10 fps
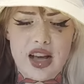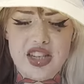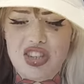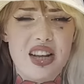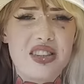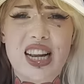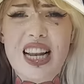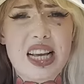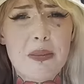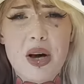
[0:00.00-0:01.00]
I just had to
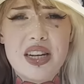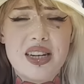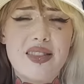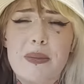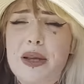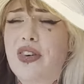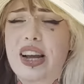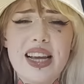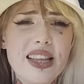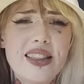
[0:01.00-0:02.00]
click a button and they'd be
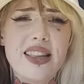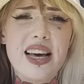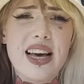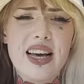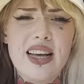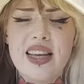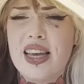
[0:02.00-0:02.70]
right in there.